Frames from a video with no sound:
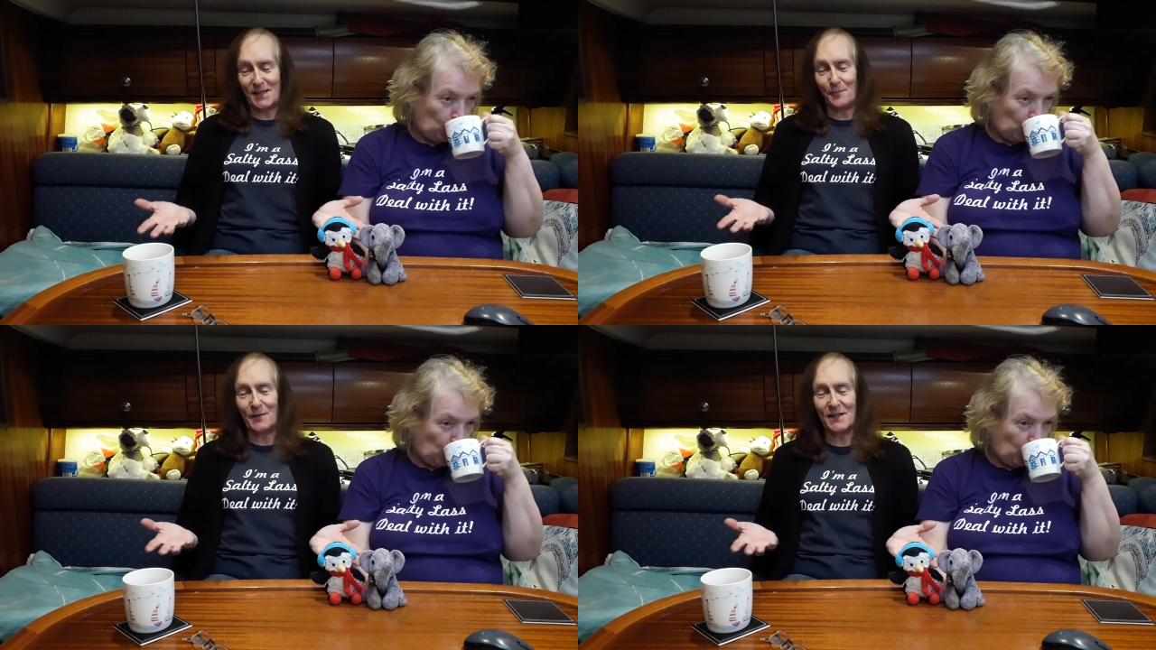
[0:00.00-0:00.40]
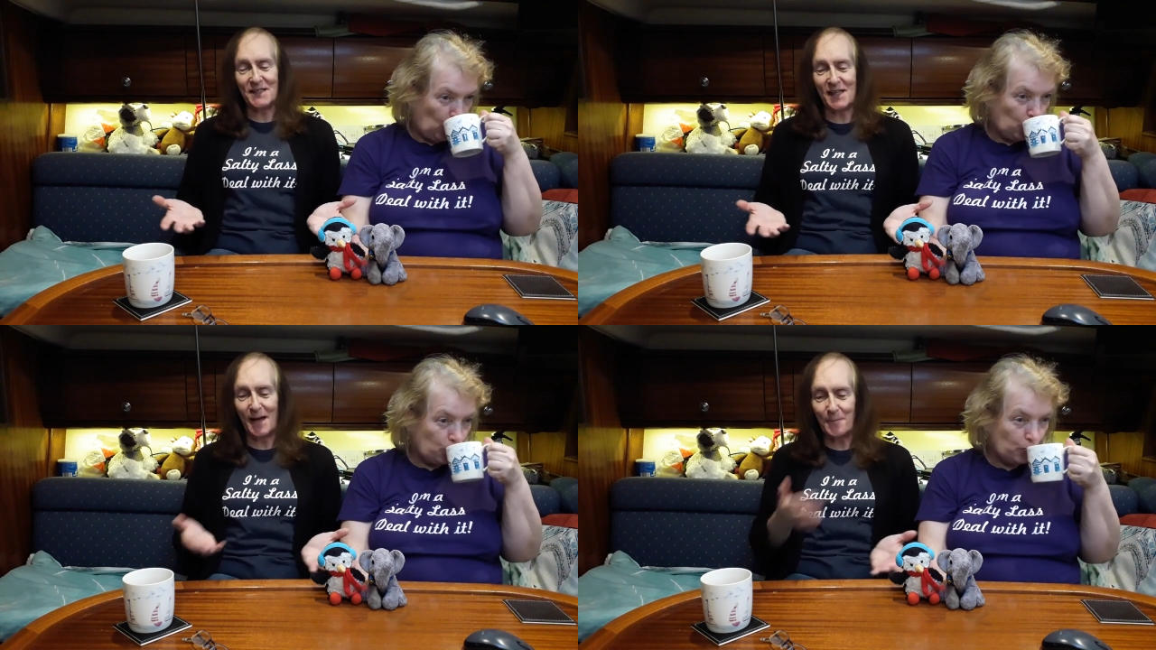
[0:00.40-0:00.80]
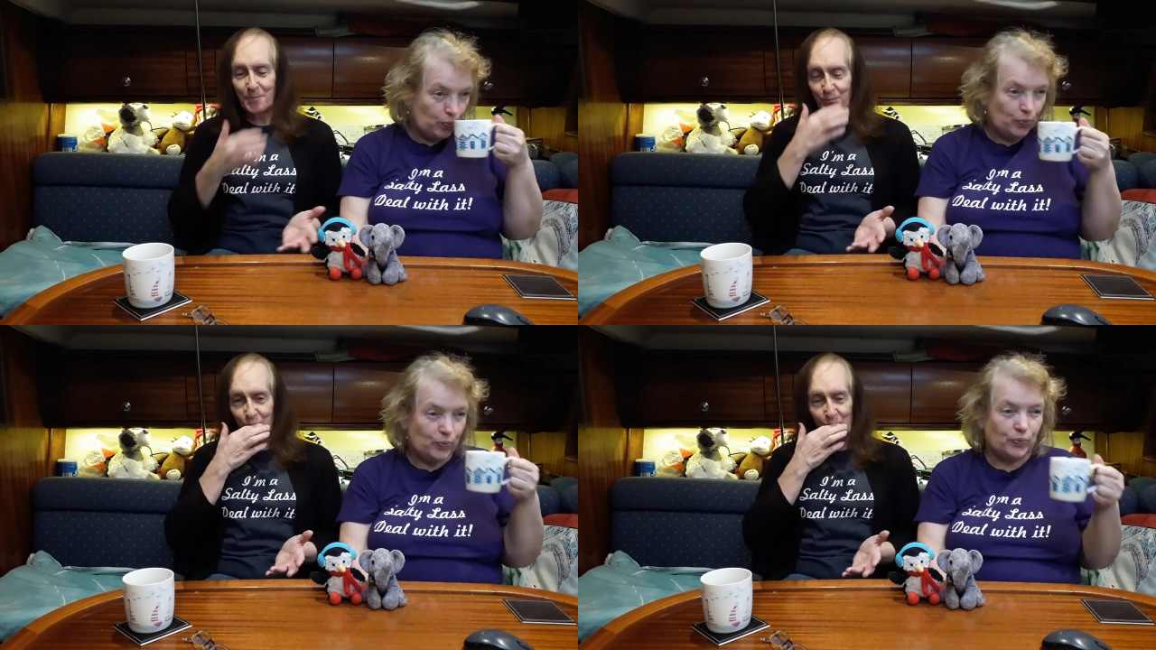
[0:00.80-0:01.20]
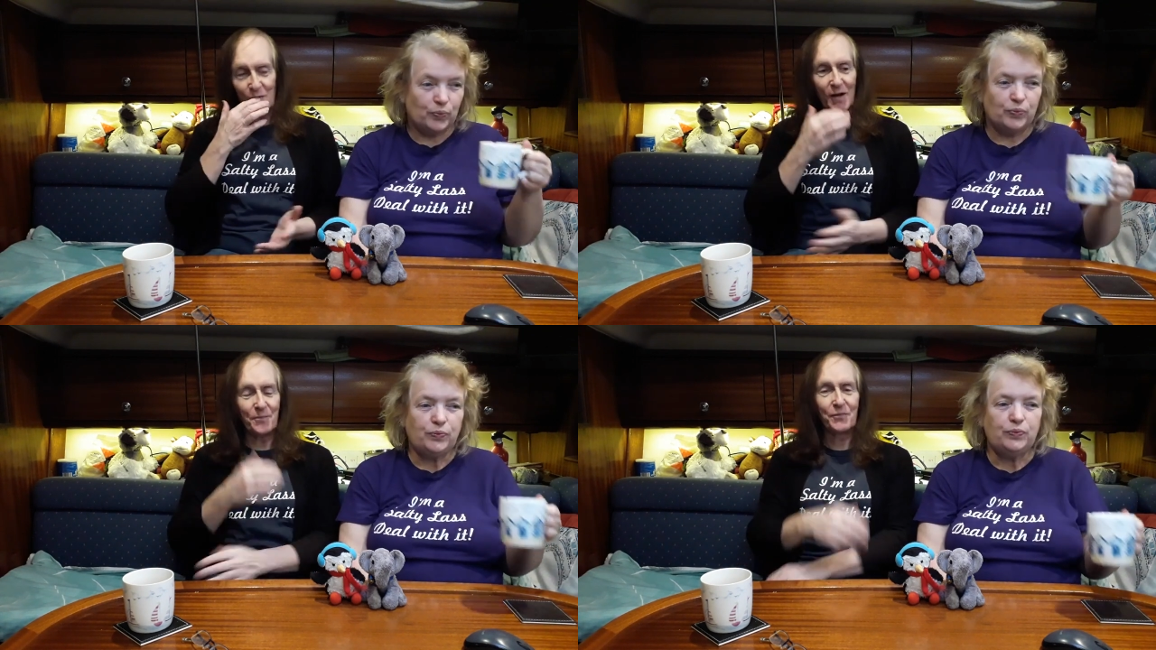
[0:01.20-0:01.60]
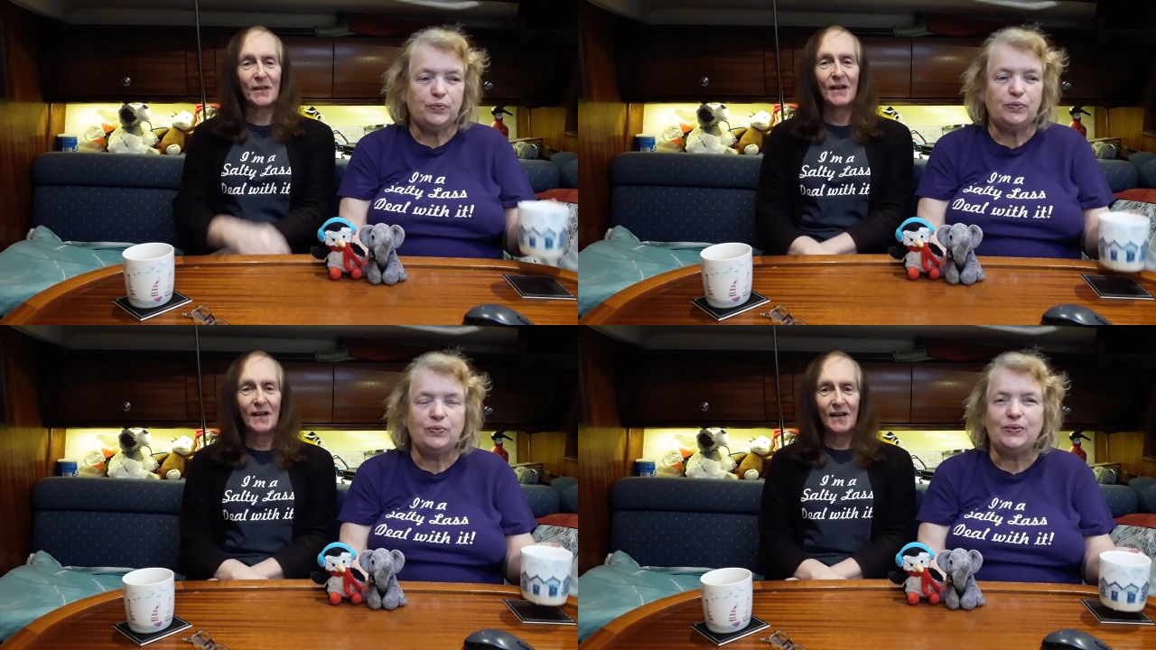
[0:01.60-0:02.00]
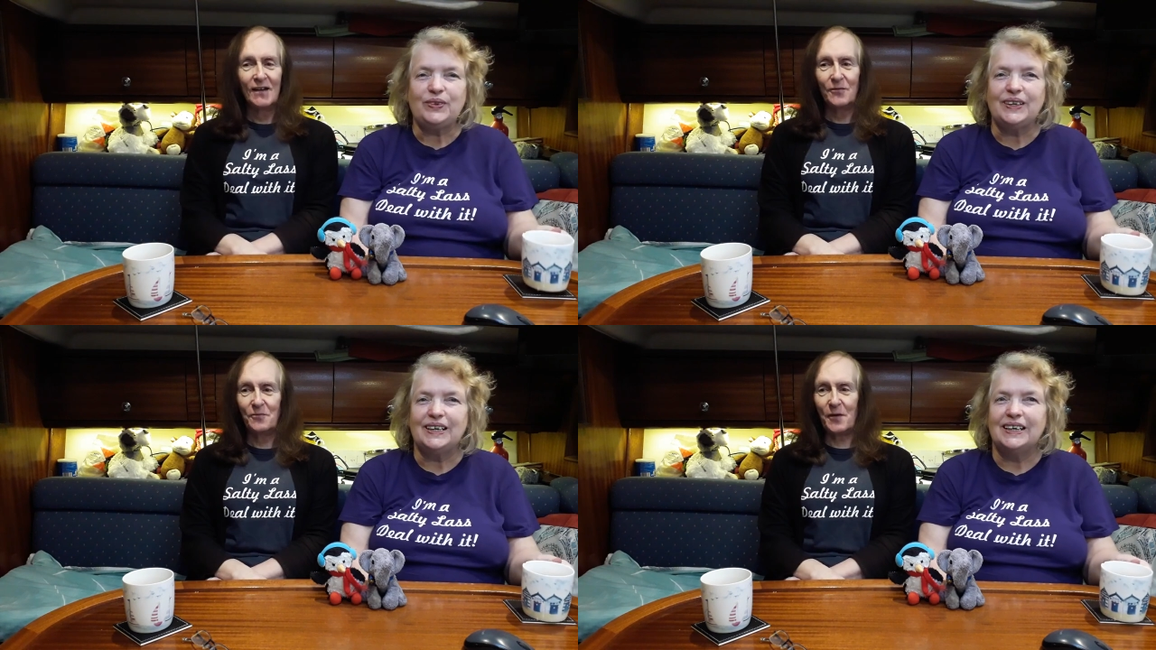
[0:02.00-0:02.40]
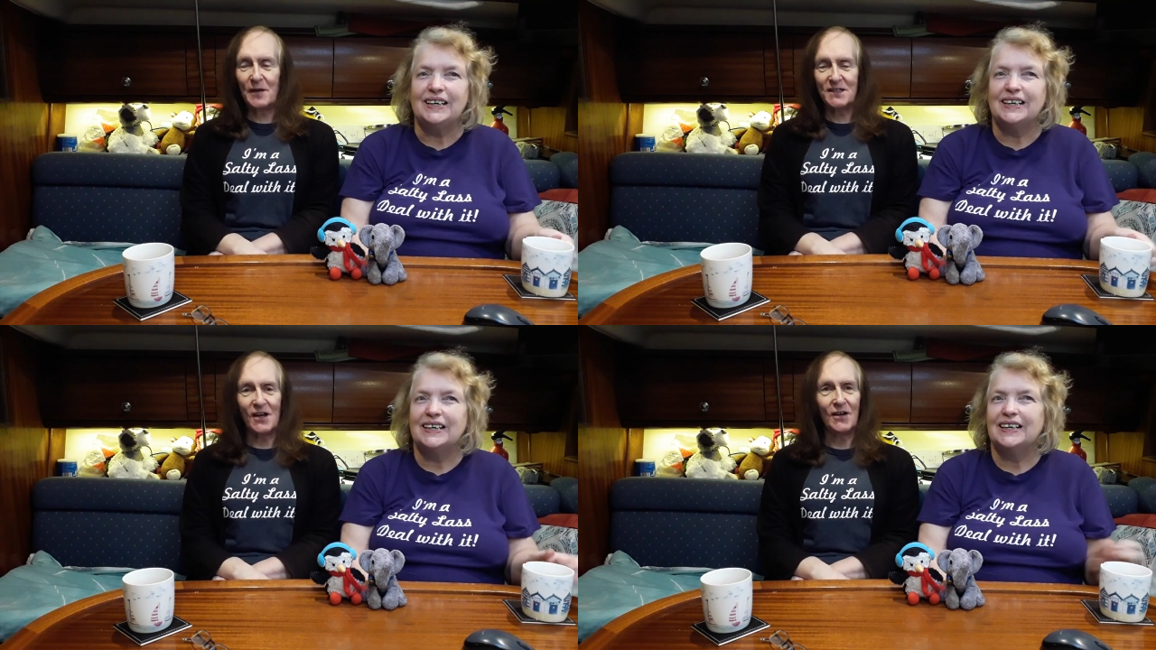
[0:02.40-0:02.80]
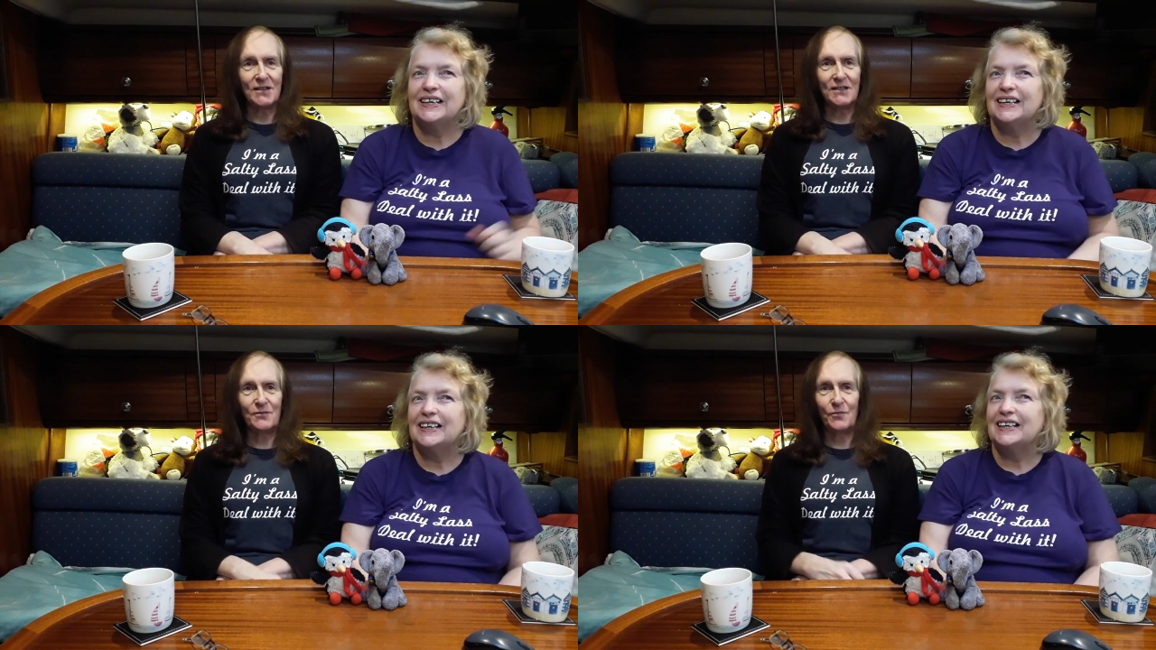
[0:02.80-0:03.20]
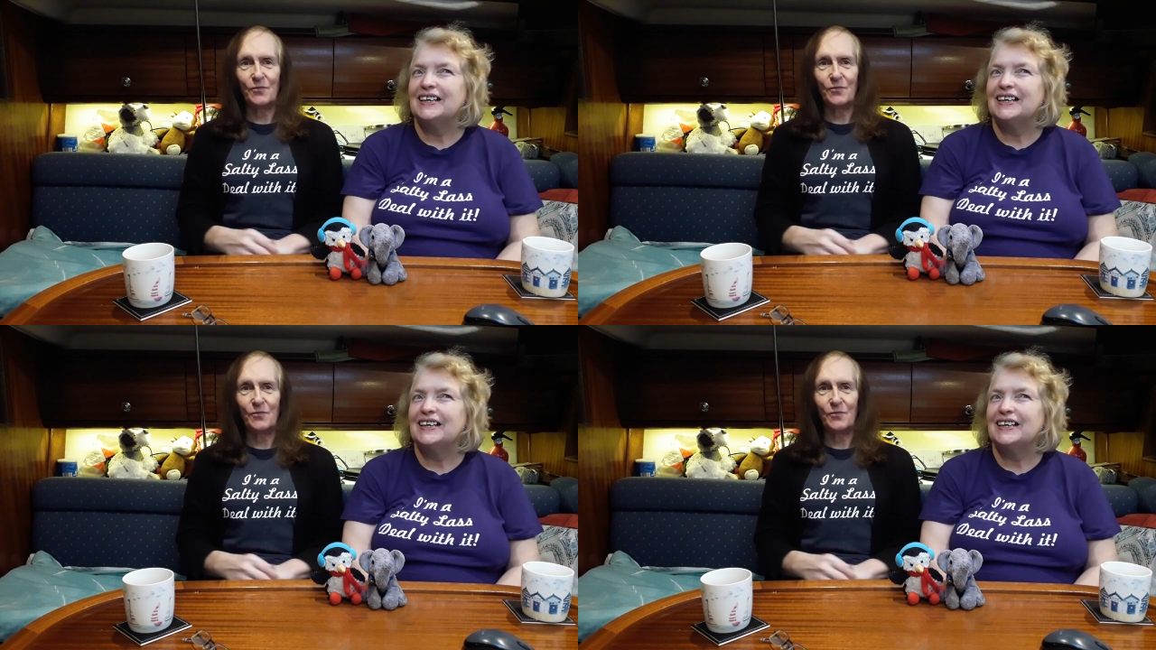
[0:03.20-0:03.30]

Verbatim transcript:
Speaker 1: simple as that. But we went out.